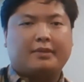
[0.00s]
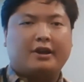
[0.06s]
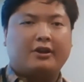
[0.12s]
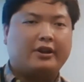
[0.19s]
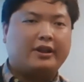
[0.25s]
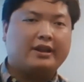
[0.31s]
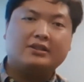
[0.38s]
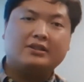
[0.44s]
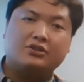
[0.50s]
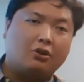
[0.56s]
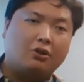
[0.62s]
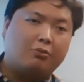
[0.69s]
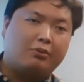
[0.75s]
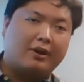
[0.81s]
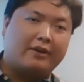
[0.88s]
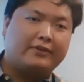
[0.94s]
There is
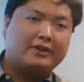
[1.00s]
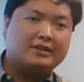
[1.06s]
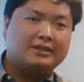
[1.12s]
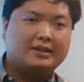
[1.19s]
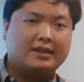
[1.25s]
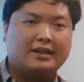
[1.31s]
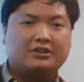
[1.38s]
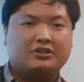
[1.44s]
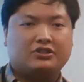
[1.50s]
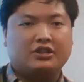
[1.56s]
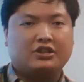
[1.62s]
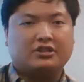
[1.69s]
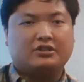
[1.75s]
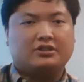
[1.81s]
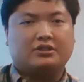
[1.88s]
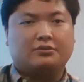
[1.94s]
no preference. It's
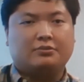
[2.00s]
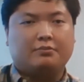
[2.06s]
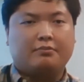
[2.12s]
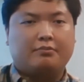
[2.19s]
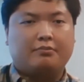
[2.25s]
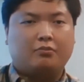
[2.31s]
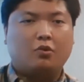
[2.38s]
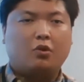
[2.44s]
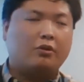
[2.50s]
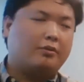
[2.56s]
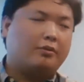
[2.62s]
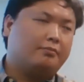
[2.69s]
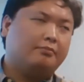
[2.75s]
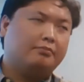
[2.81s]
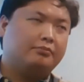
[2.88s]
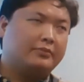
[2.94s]
just,
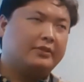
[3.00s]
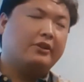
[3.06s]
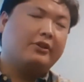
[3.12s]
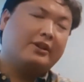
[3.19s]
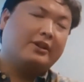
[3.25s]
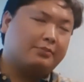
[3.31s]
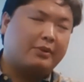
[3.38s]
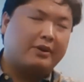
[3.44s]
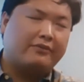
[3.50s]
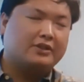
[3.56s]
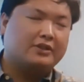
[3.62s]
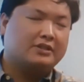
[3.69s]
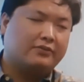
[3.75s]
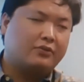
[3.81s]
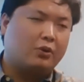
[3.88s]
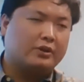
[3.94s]
well, there is
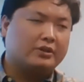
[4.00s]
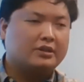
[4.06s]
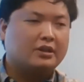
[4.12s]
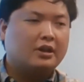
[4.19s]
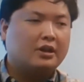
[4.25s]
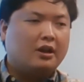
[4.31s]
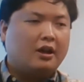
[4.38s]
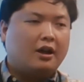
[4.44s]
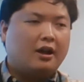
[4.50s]
preference, of course.